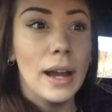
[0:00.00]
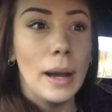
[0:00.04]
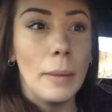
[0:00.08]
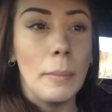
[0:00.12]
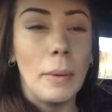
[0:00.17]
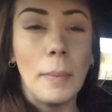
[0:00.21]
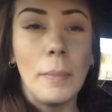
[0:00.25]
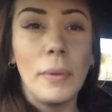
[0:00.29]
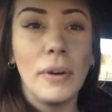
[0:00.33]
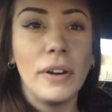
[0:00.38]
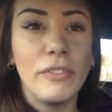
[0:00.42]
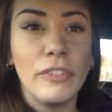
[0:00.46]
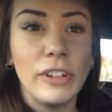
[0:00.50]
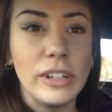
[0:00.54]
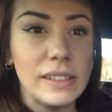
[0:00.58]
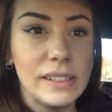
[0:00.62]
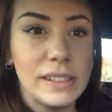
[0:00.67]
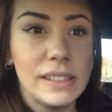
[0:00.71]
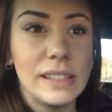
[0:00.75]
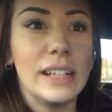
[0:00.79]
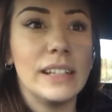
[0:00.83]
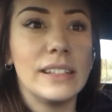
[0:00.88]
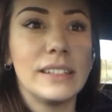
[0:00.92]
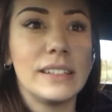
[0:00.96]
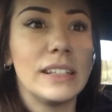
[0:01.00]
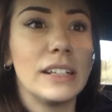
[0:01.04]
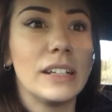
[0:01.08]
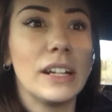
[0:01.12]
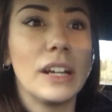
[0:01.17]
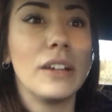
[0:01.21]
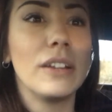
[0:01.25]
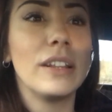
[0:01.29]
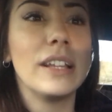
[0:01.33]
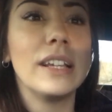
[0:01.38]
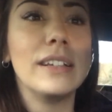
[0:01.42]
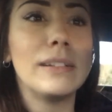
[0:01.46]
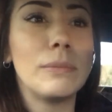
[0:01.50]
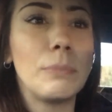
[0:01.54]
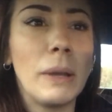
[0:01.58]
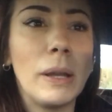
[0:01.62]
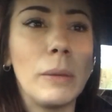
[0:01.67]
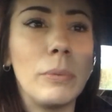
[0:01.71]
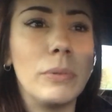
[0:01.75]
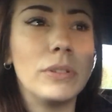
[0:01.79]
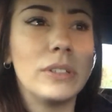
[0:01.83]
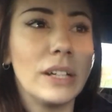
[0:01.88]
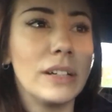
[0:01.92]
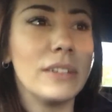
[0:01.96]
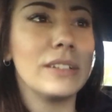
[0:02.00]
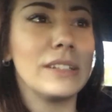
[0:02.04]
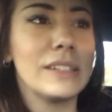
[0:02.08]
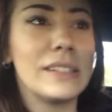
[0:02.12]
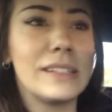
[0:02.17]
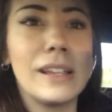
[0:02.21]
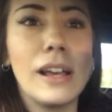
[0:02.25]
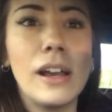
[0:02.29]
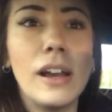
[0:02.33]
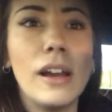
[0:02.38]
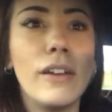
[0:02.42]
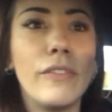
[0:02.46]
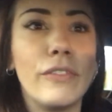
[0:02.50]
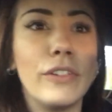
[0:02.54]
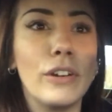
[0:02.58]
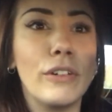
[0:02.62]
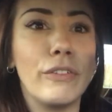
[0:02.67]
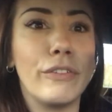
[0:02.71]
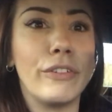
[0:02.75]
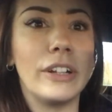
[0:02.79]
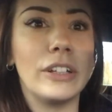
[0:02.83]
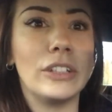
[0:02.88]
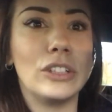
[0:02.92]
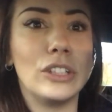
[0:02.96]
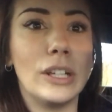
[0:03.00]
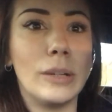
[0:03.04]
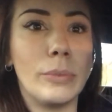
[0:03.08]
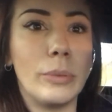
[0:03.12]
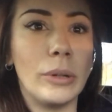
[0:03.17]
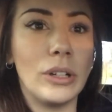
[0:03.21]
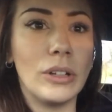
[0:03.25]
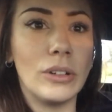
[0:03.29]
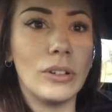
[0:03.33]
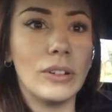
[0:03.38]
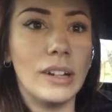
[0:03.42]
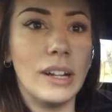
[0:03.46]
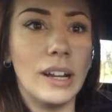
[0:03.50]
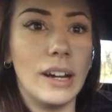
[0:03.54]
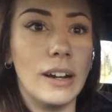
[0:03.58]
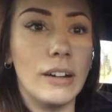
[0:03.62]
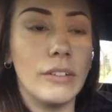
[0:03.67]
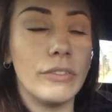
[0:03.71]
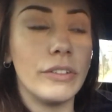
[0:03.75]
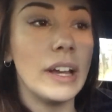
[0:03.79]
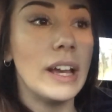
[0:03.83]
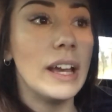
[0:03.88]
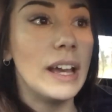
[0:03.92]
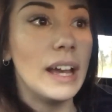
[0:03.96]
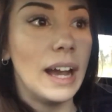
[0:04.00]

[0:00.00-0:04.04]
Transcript: My boyfriend says, you know, these people don't deserve your friendship and your love.